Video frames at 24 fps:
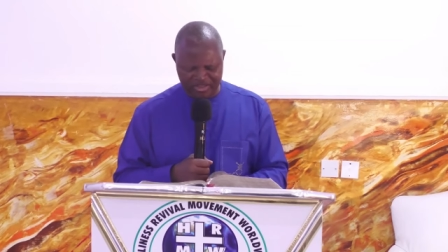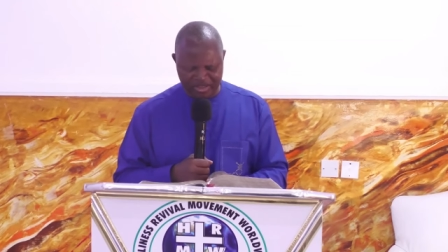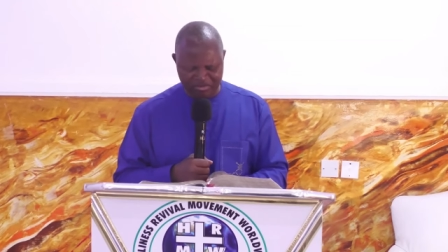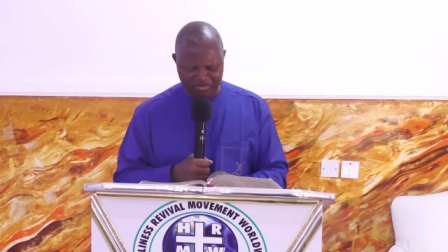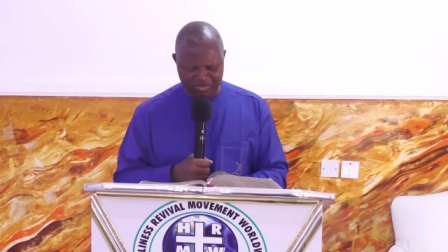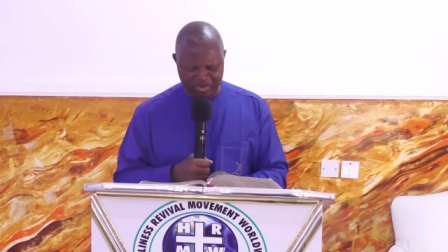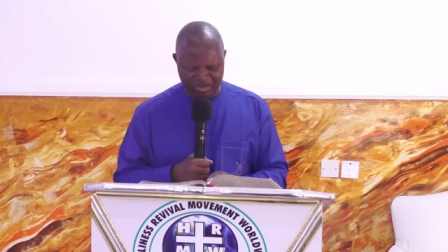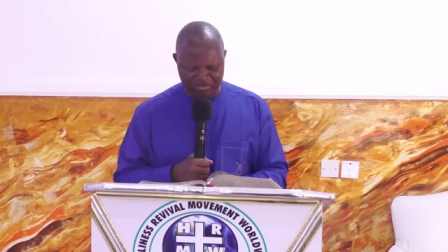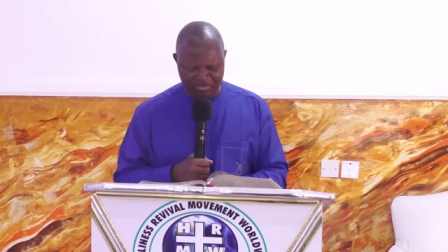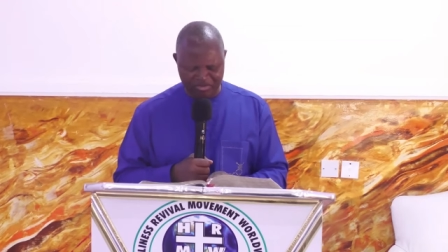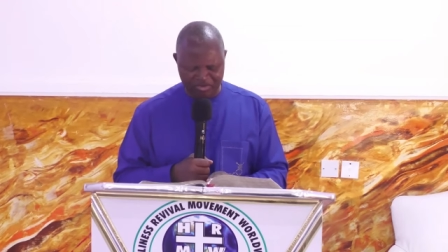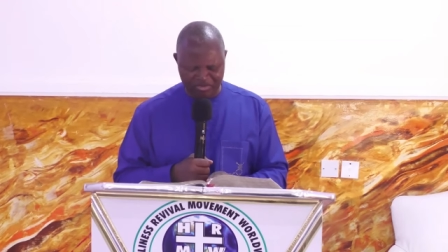
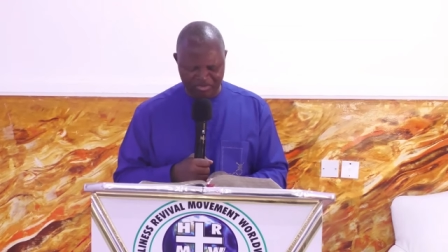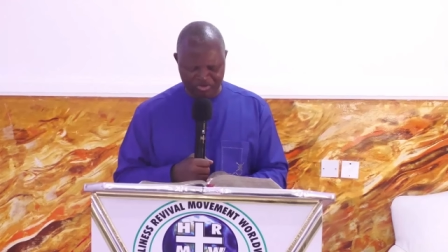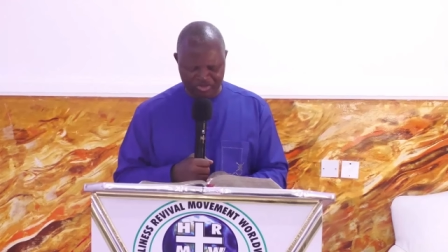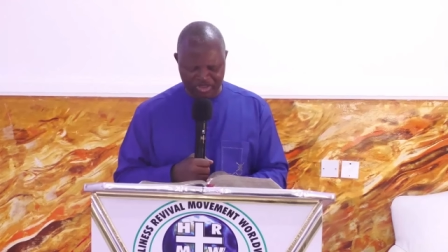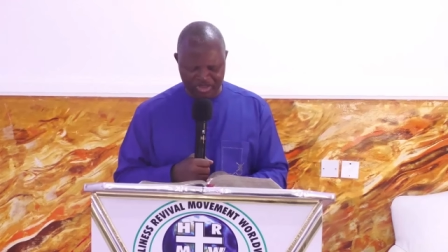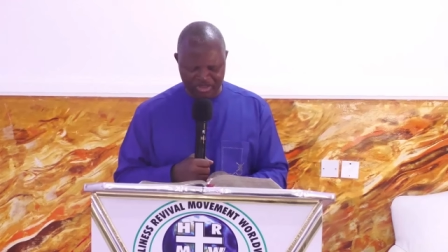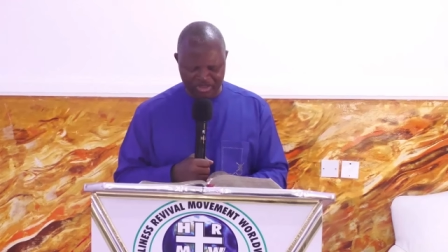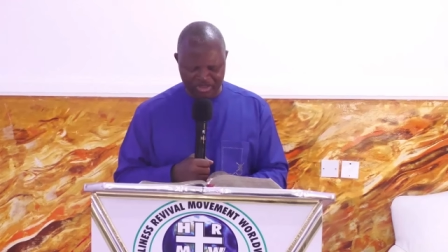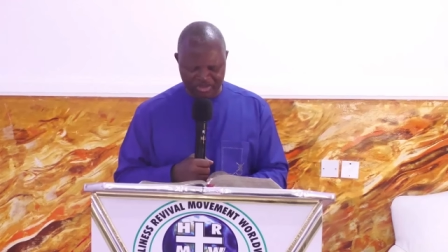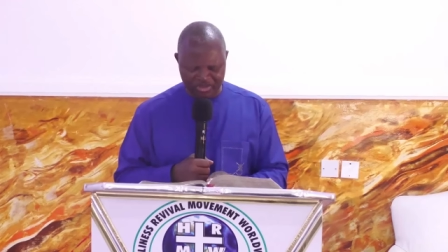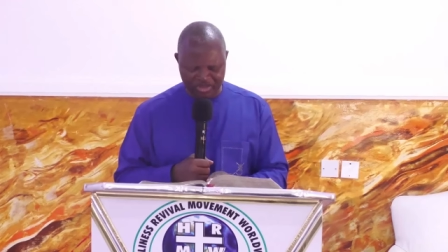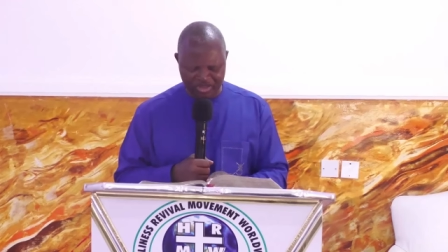able to
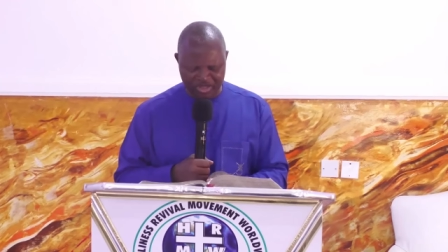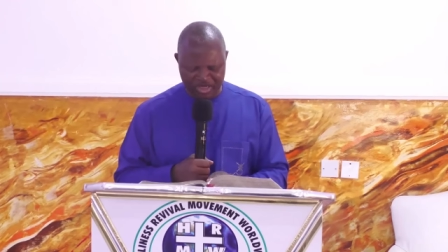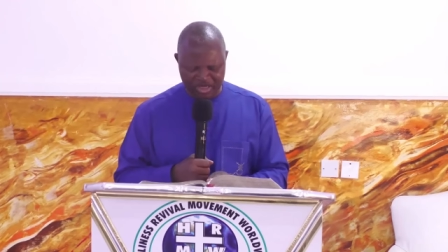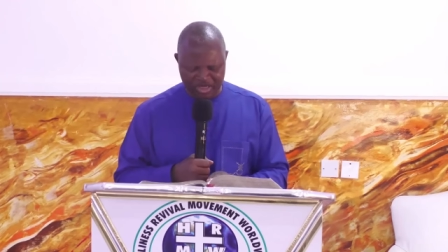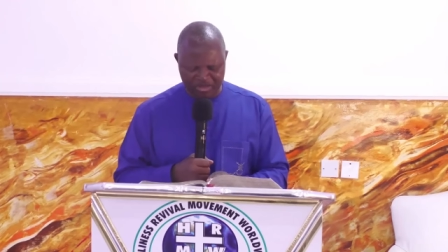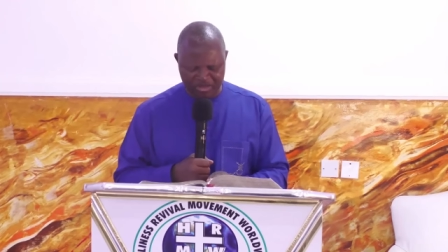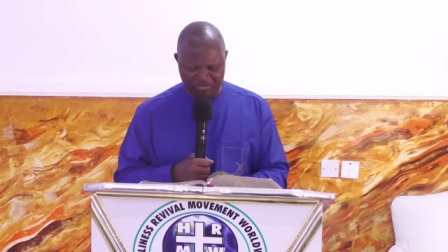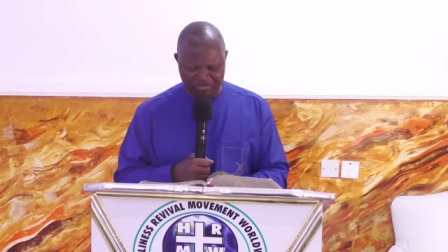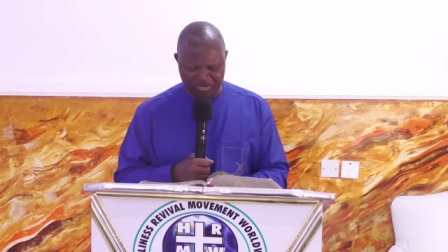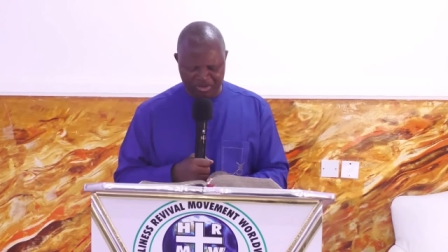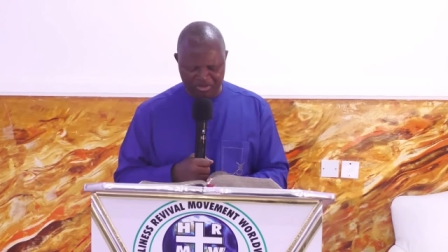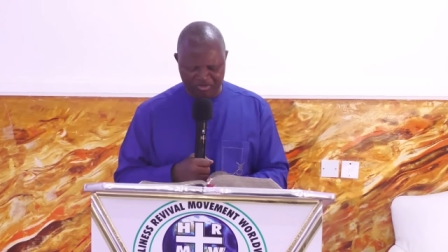judge
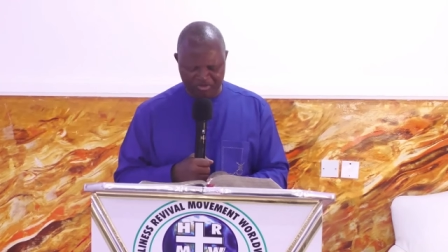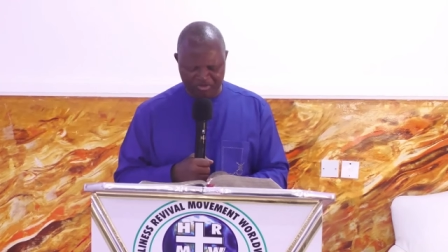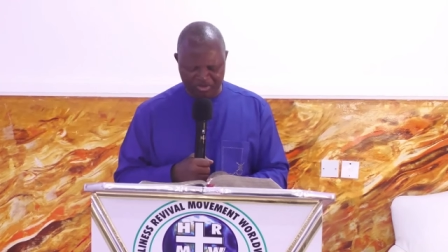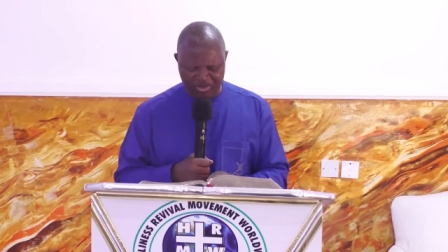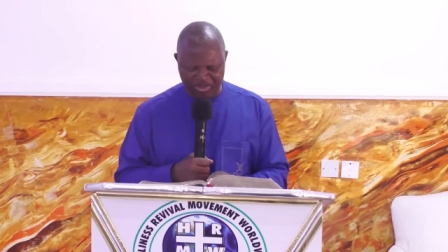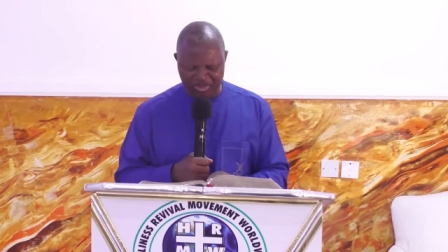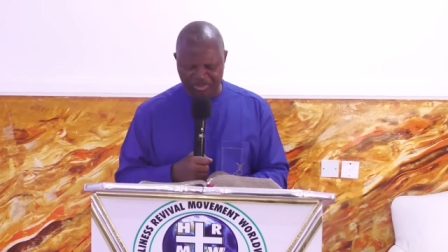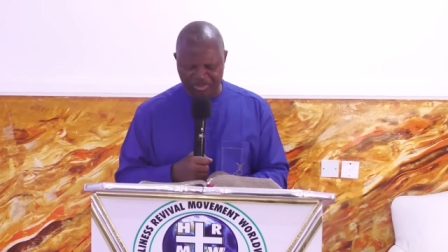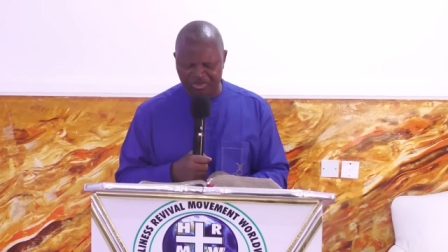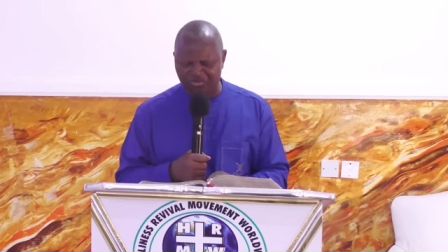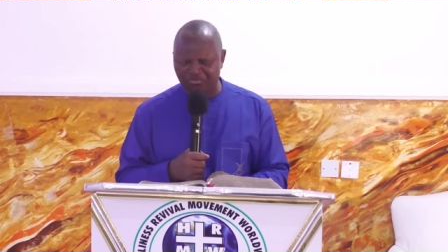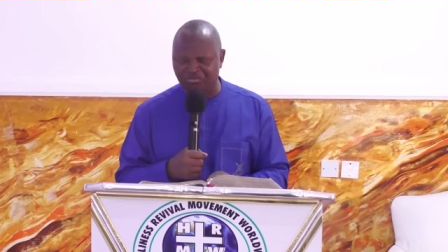between
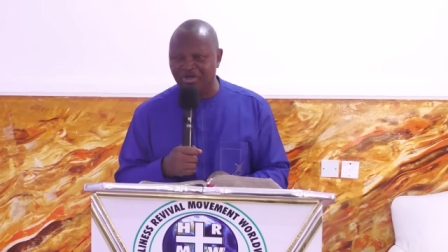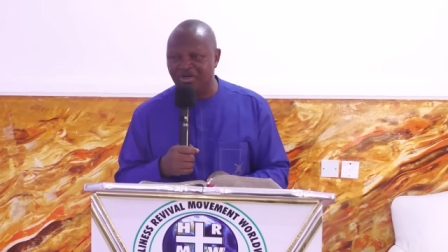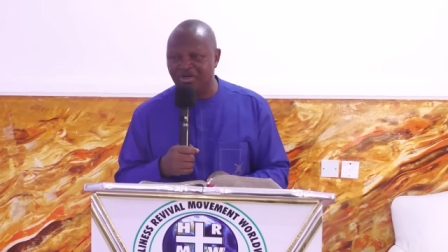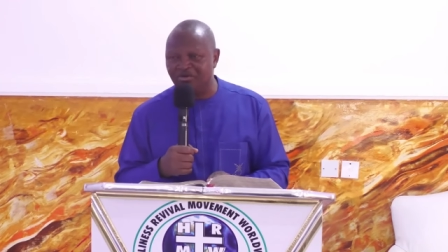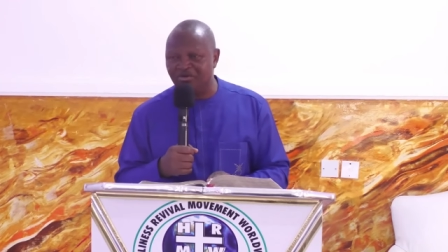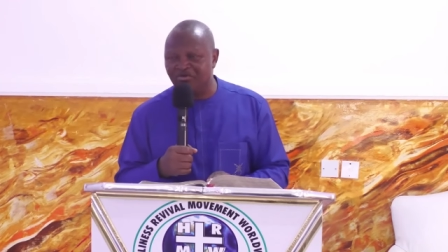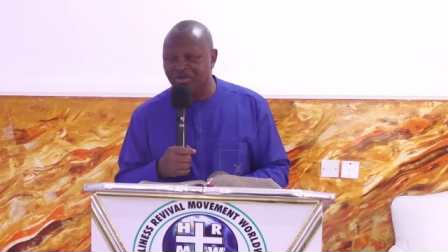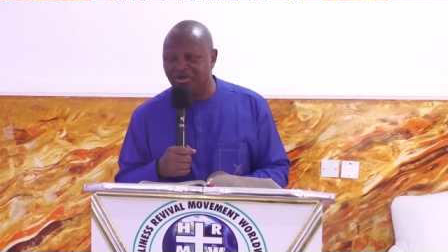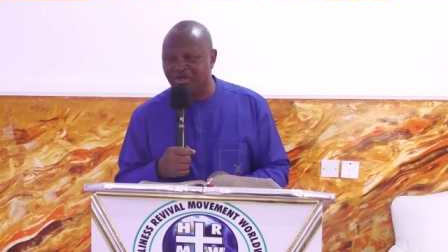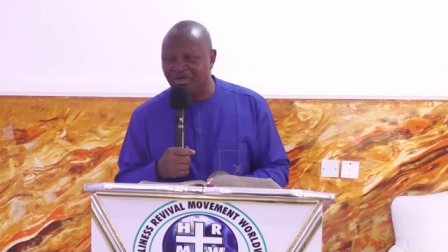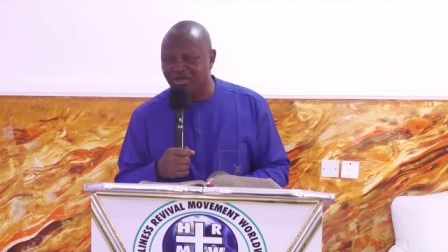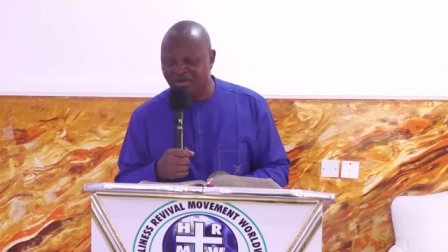his
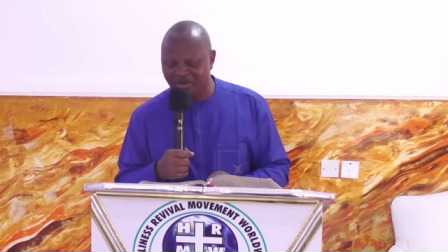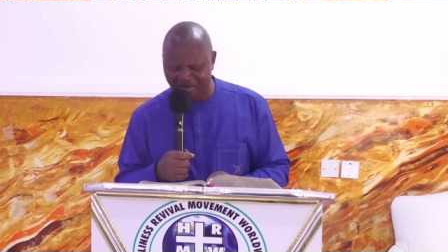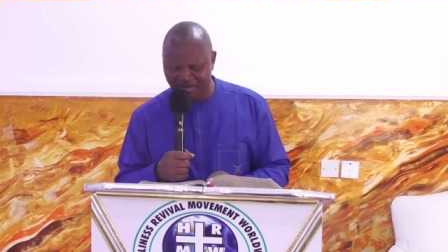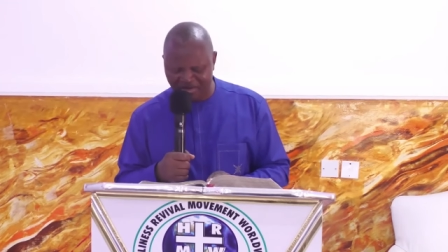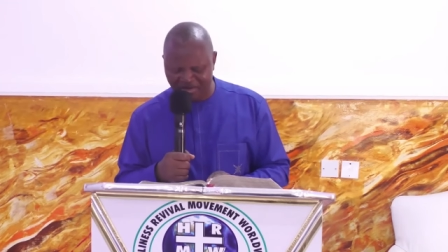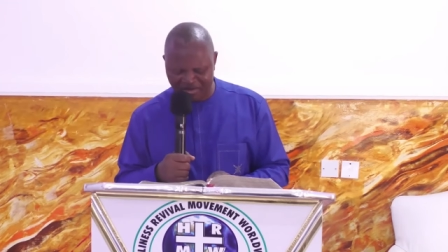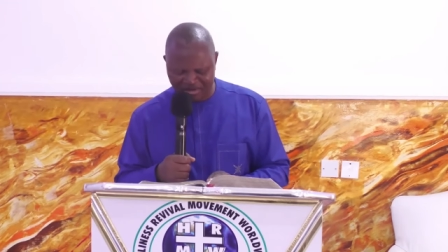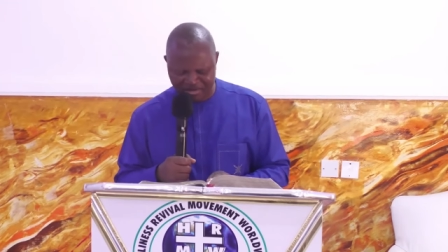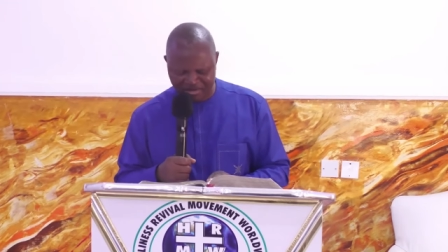brethren.